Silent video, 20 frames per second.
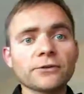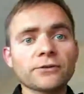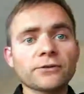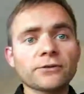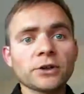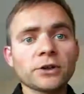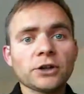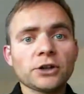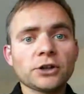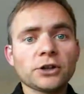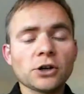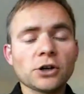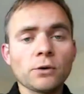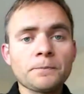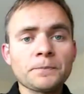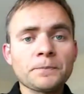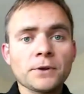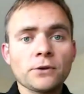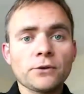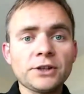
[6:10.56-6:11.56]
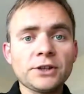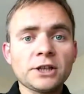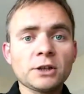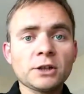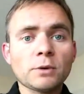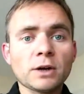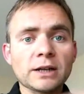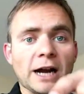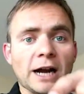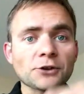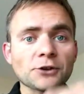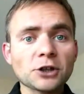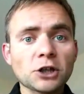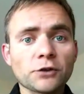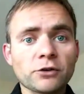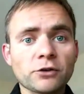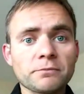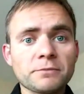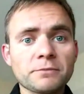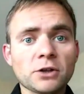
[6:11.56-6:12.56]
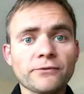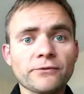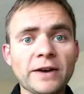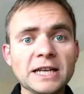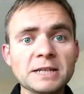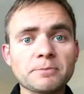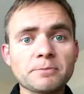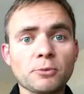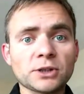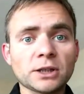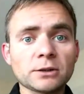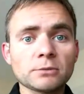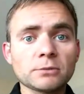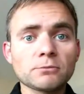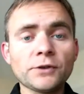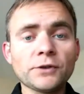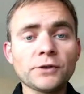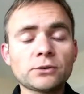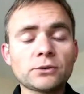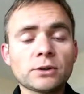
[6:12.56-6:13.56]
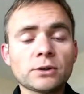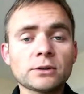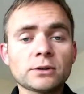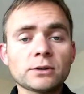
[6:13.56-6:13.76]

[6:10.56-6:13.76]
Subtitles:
of reading one article from me on Facebook and moving